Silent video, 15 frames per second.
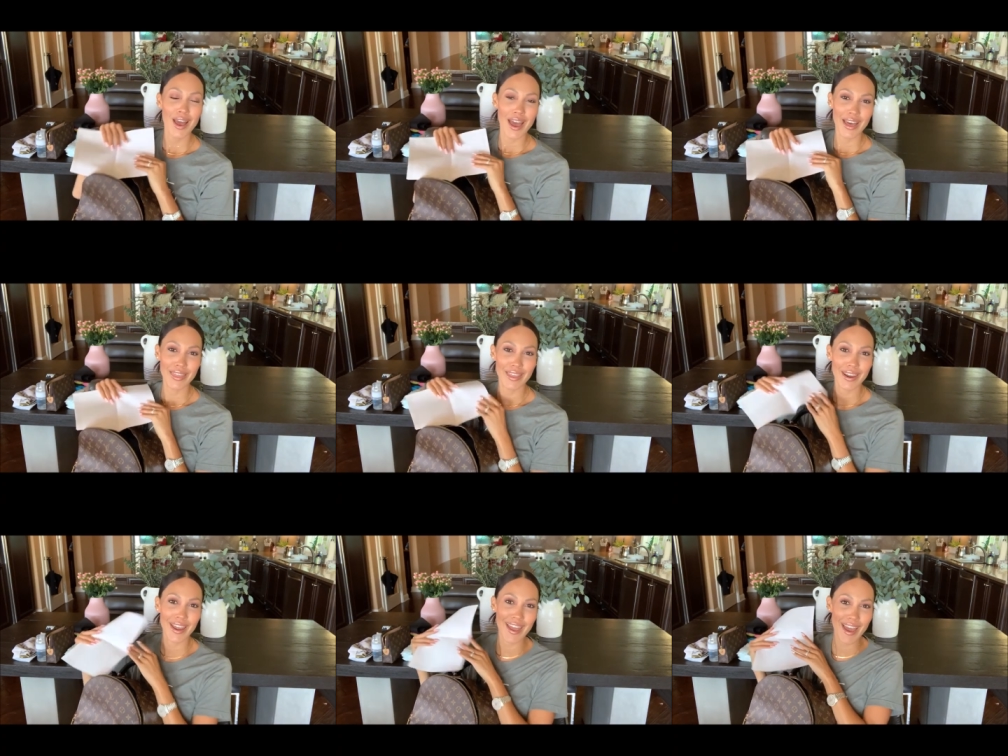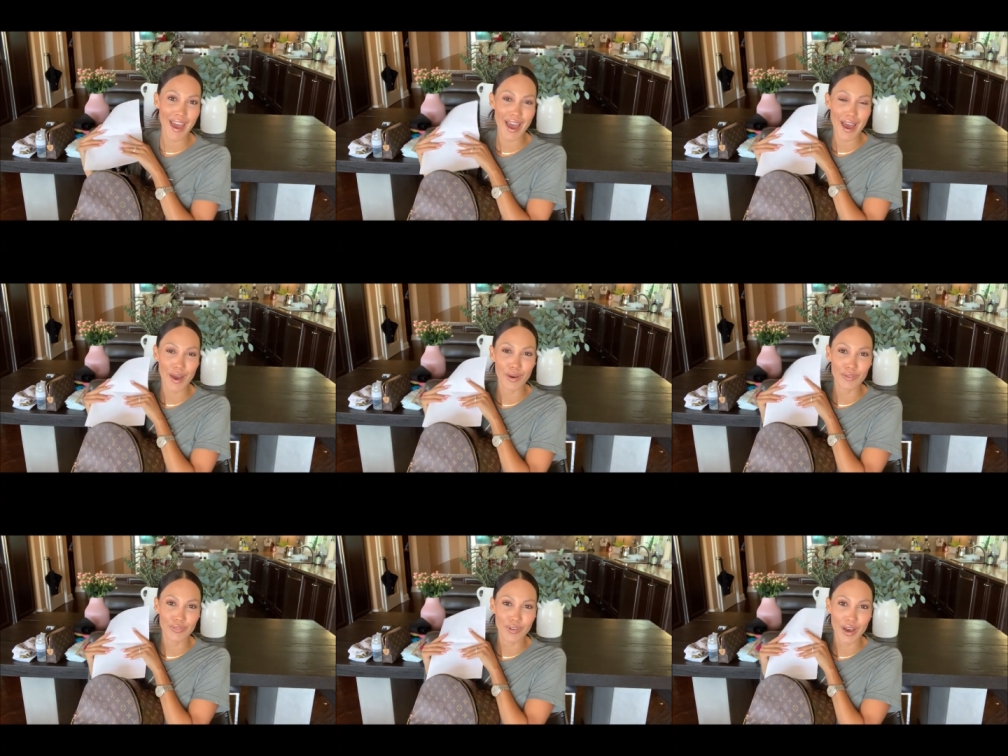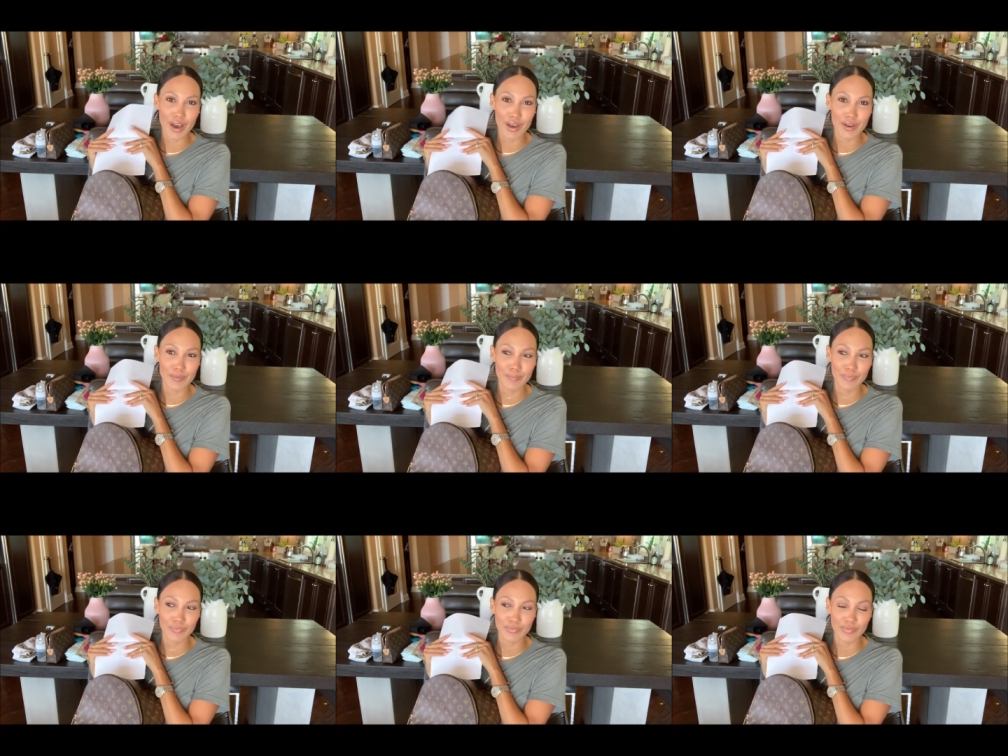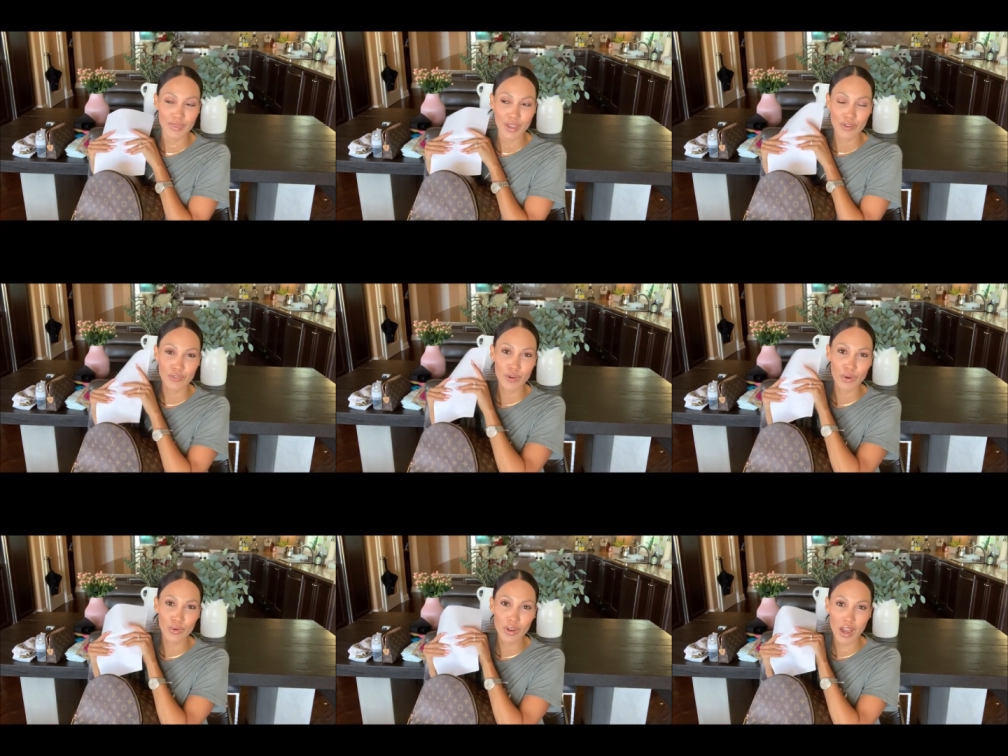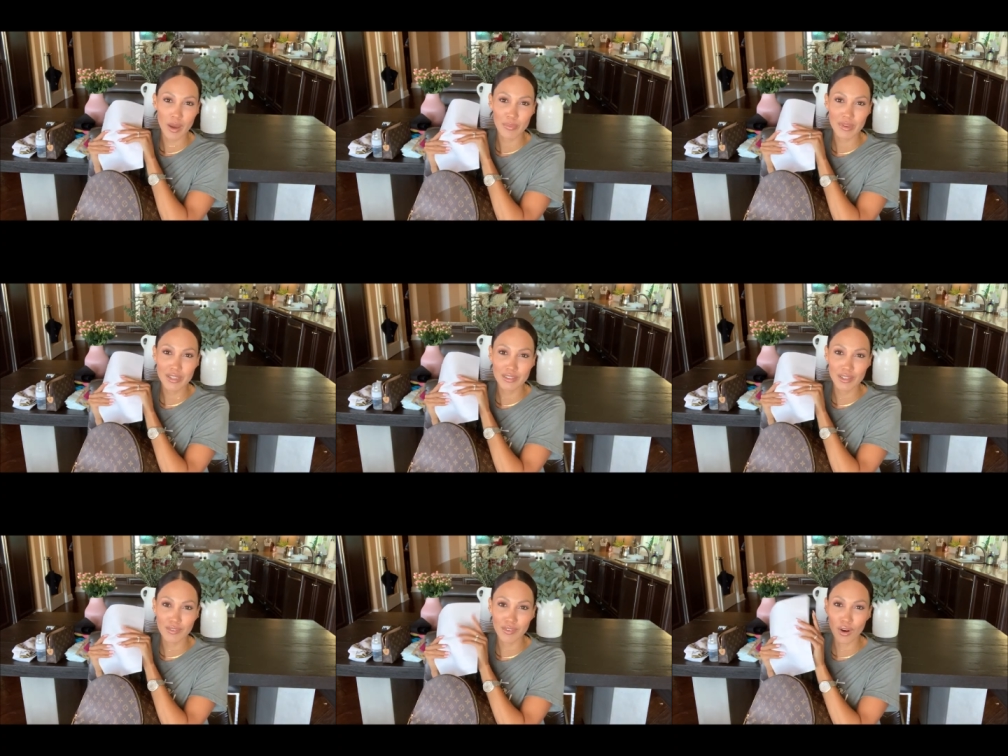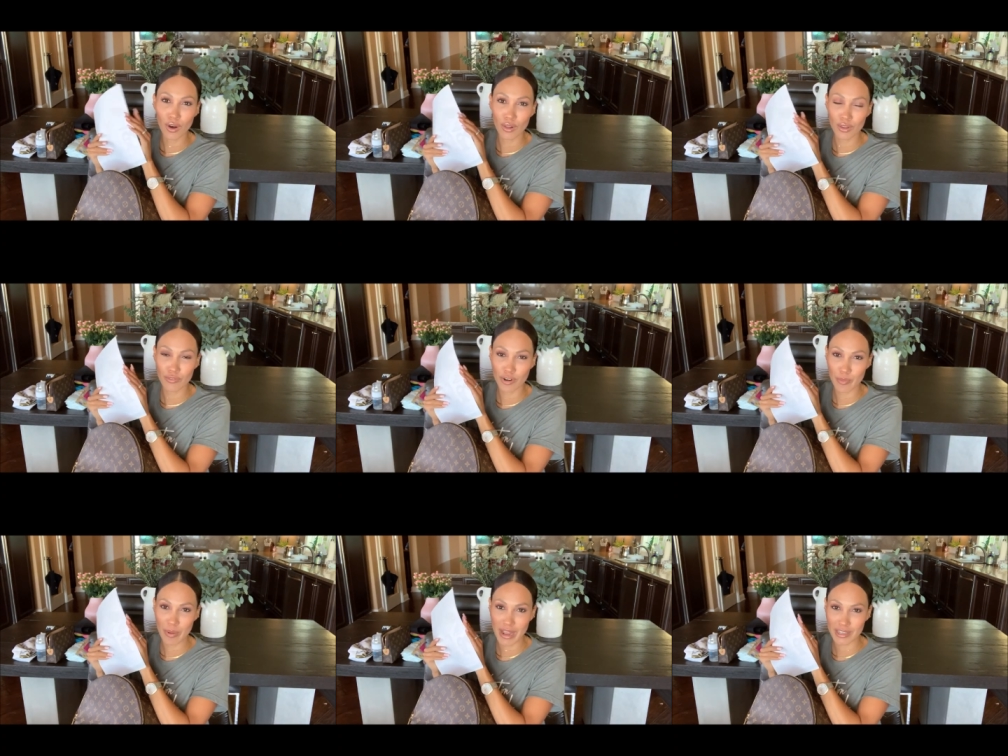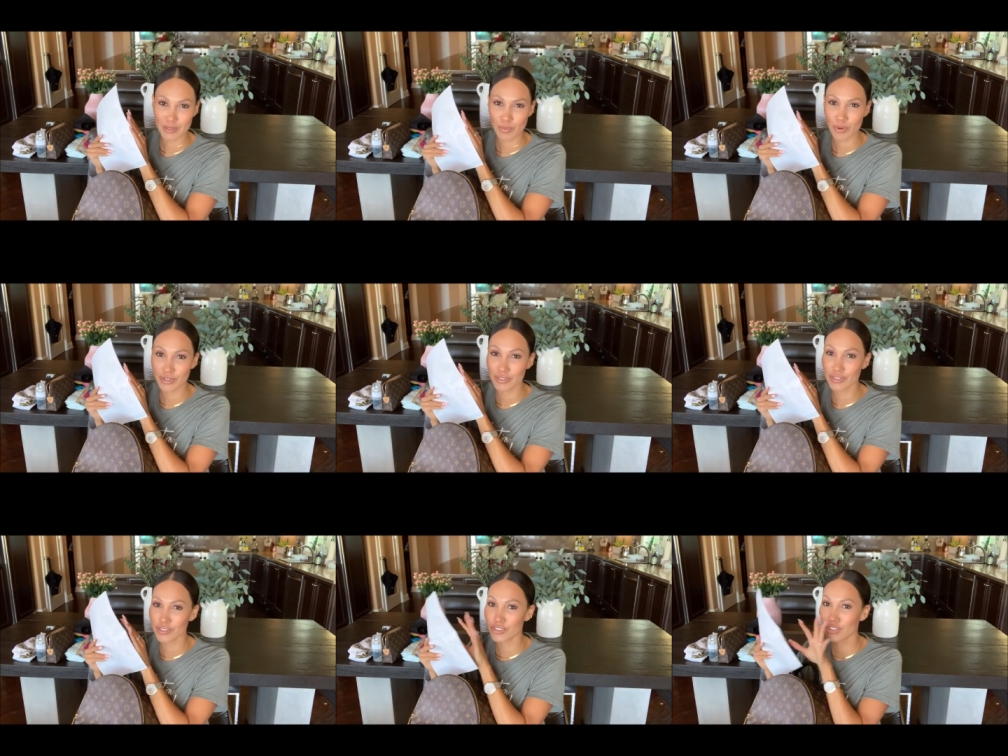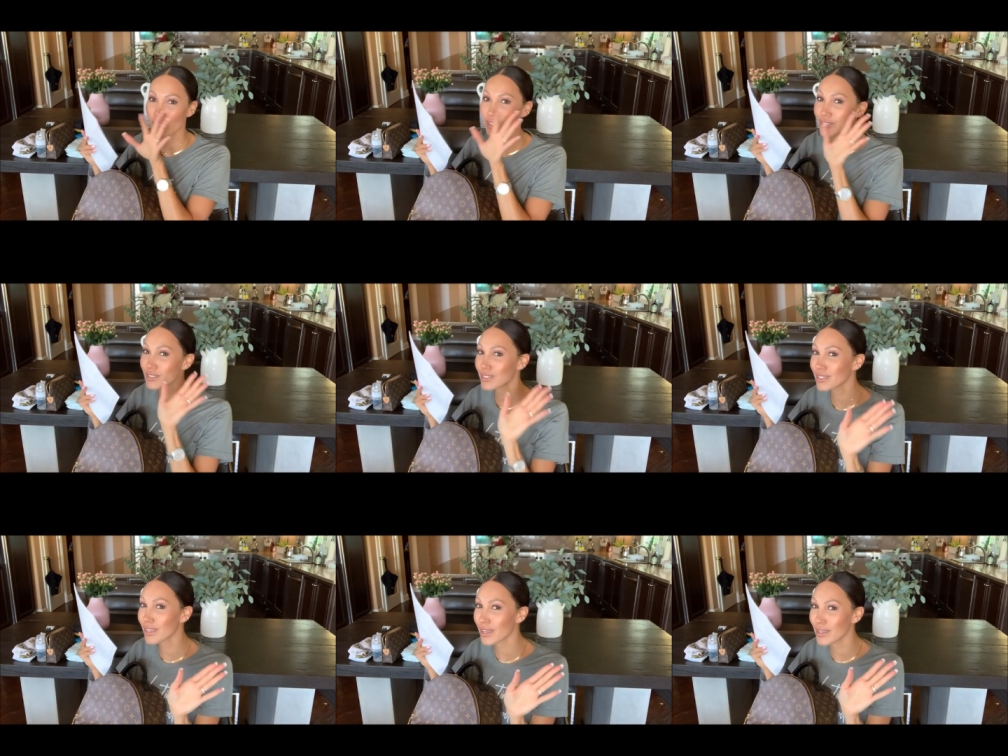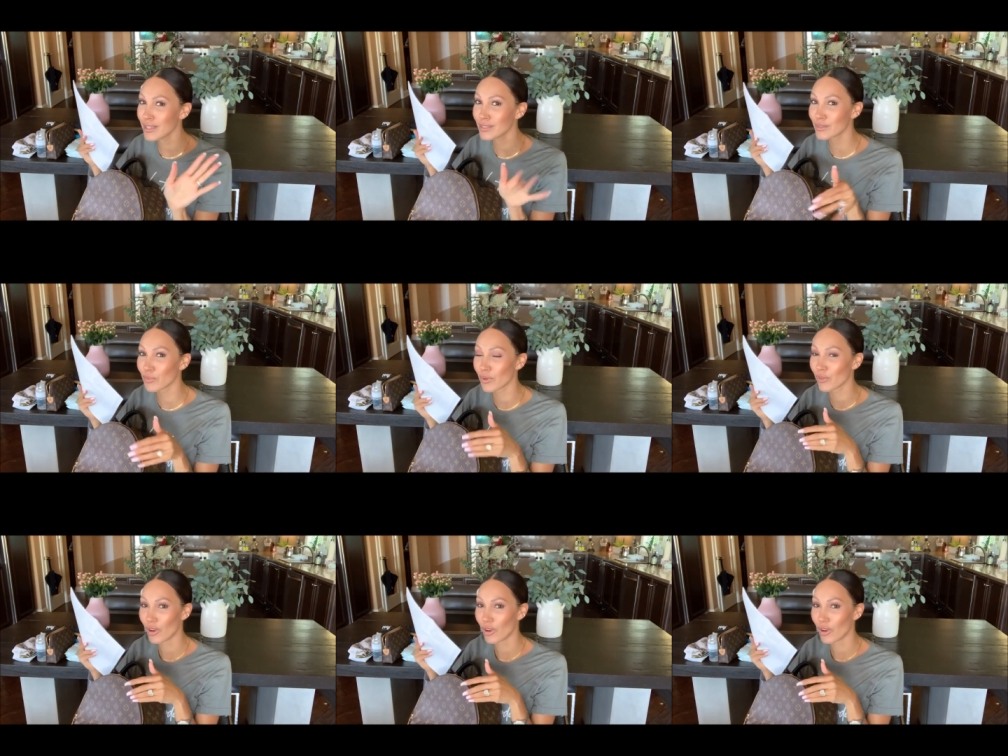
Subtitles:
And then I have photocopies of all of our passports just in case